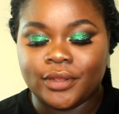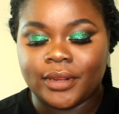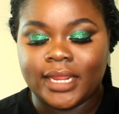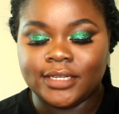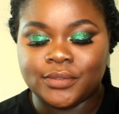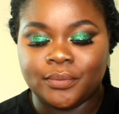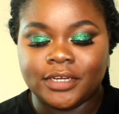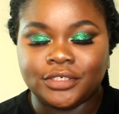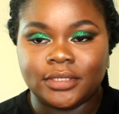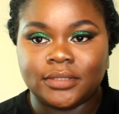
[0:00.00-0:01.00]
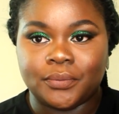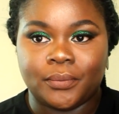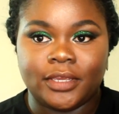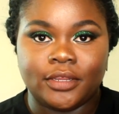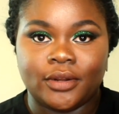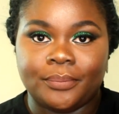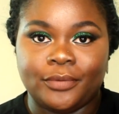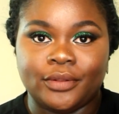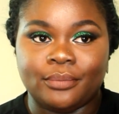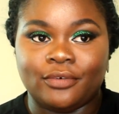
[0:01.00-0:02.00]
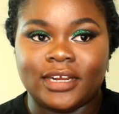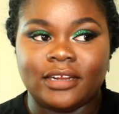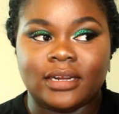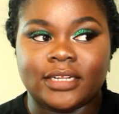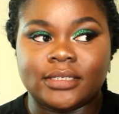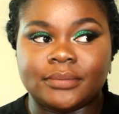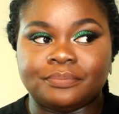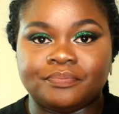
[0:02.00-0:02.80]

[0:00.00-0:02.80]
longer and it's weird just waking up in the morning and,